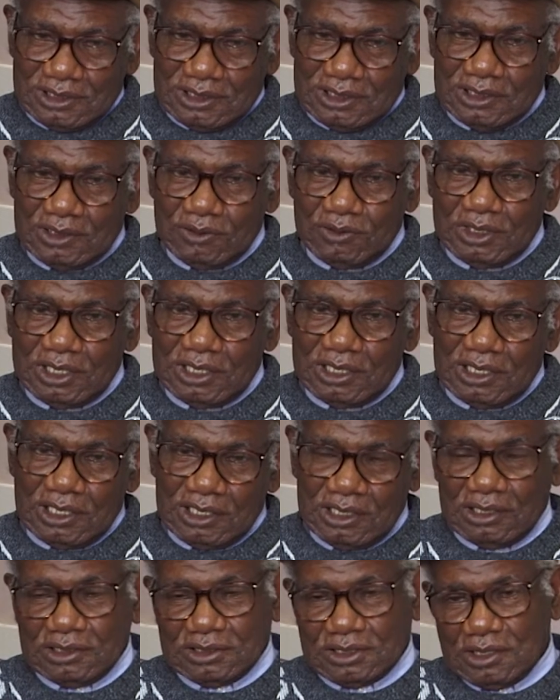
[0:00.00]
Anyway,
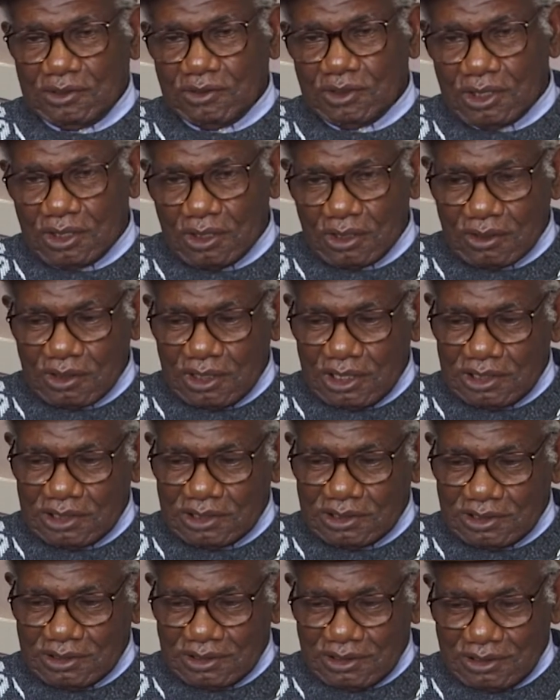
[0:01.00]
I said, well, all right,
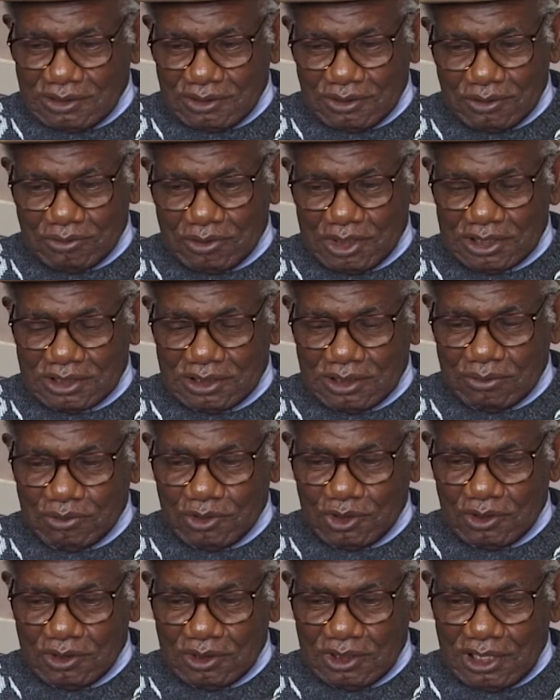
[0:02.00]
I don't matter
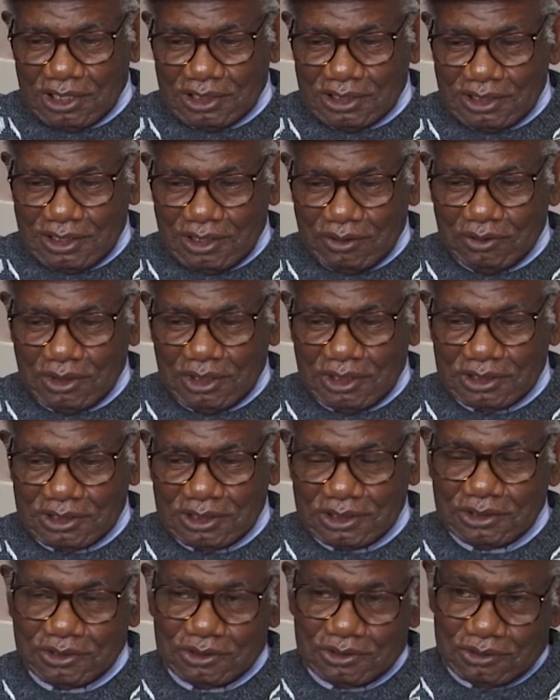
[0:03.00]
about that, I
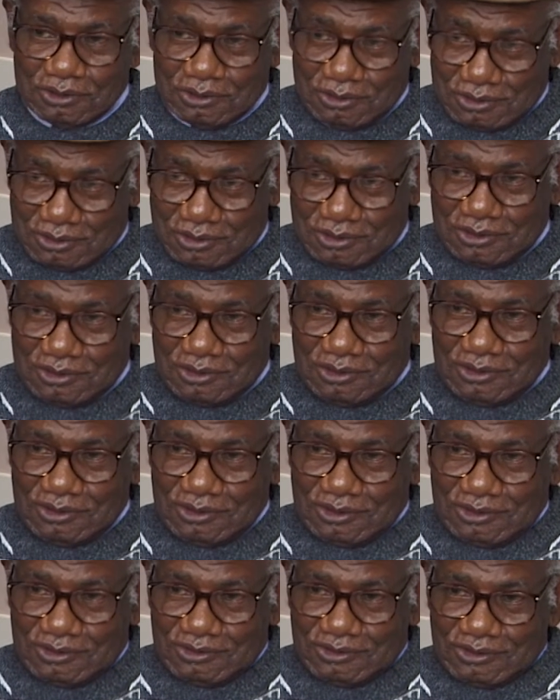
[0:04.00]
wanted to
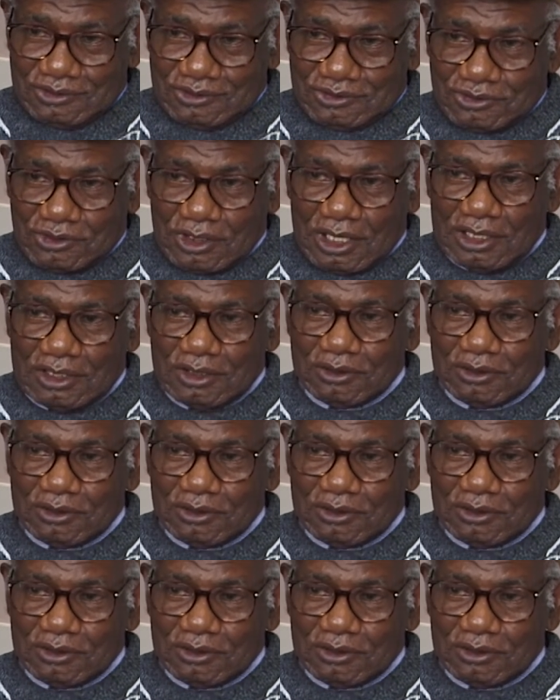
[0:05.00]
try